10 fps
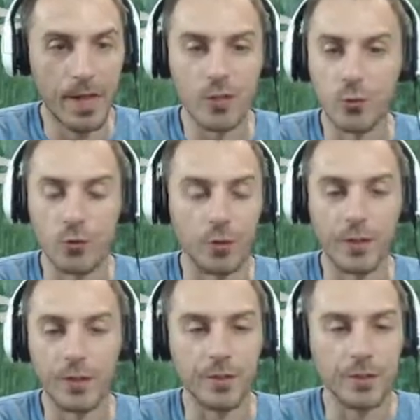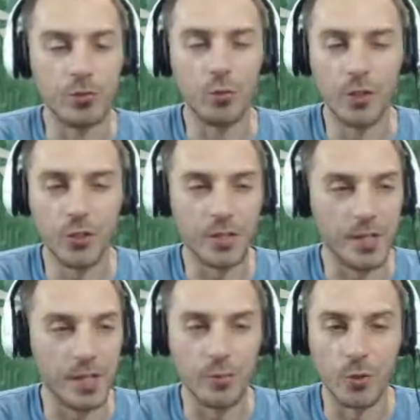a last resort. It's really just a
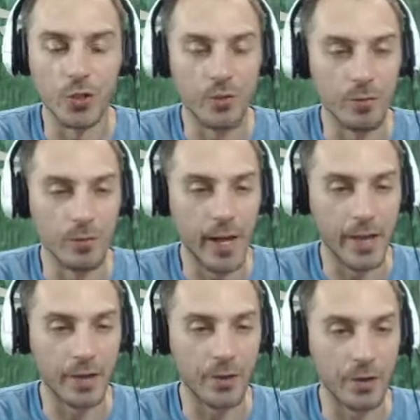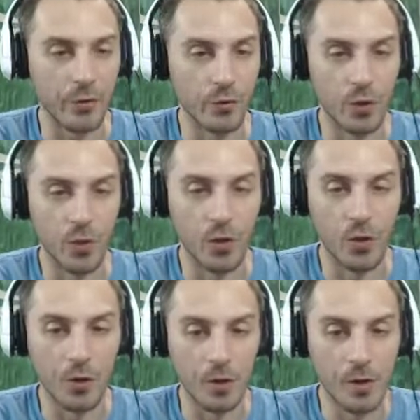desperation move to hang in there for a little bit
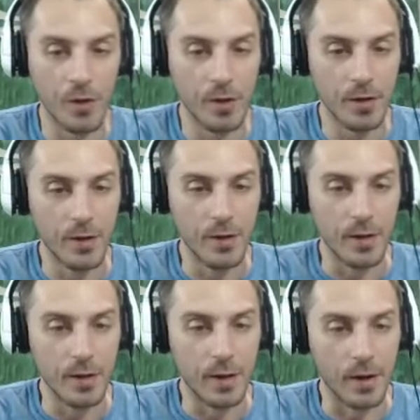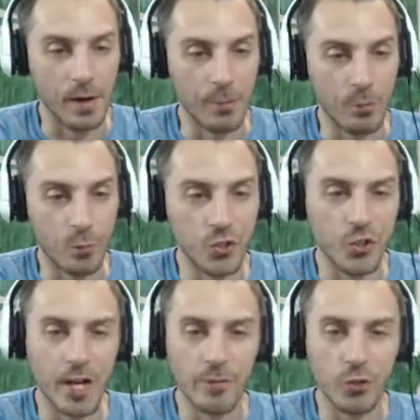longer, which is
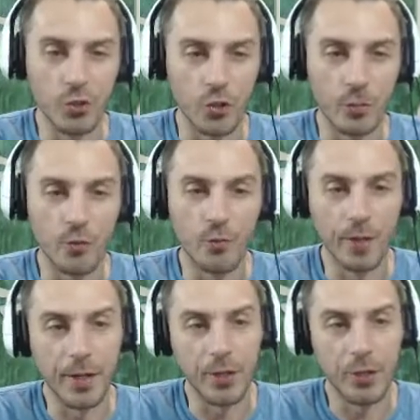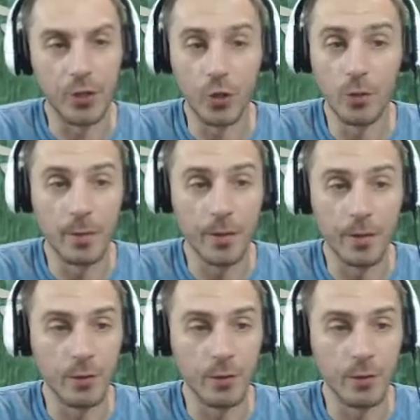kind of a jerk move, but it could mean the